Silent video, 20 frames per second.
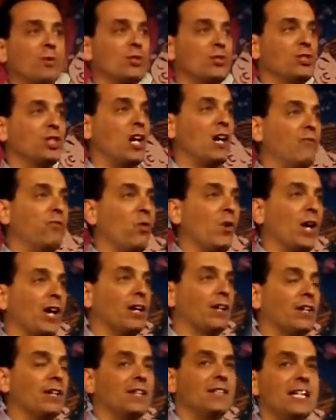more
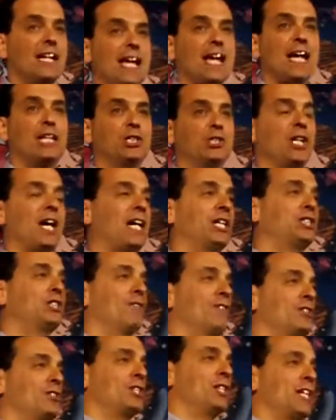software, the
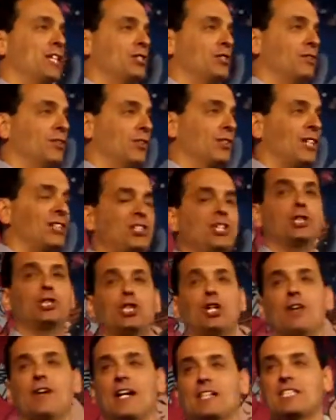extroverts or the introverts? Let's see a
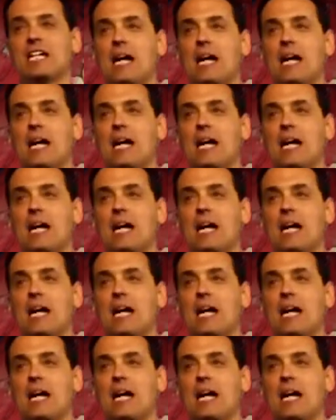show of hands.